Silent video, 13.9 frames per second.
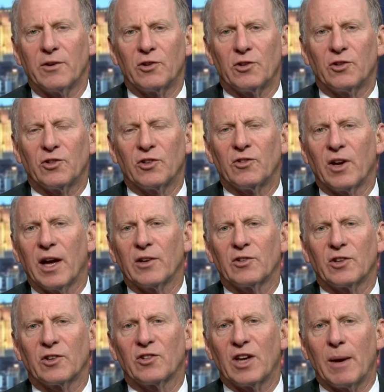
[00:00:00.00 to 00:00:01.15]
as you suggest,
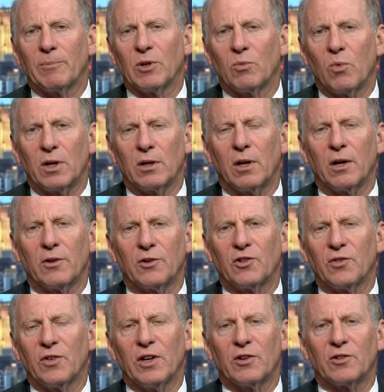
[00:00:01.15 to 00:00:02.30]
accepted one another's
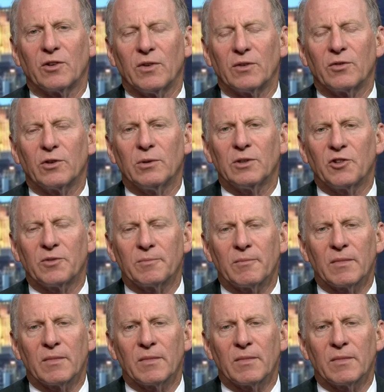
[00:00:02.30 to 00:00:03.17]
spheres of influence.